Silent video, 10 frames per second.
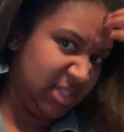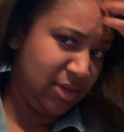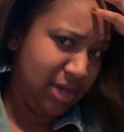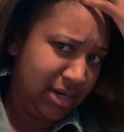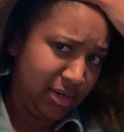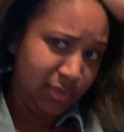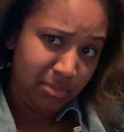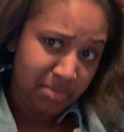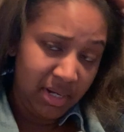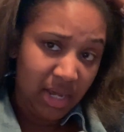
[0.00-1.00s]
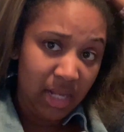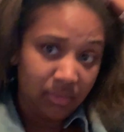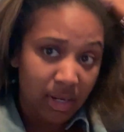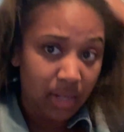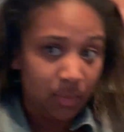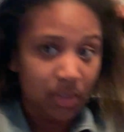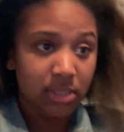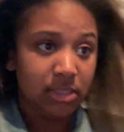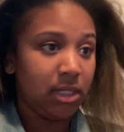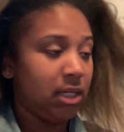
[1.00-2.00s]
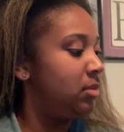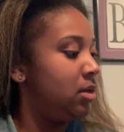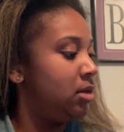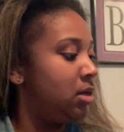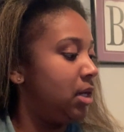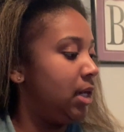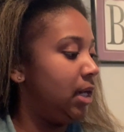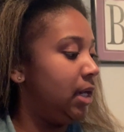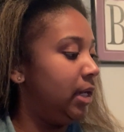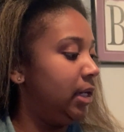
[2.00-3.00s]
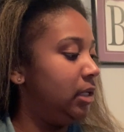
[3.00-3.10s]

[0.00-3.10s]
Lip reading: So, I done been all around the world today. I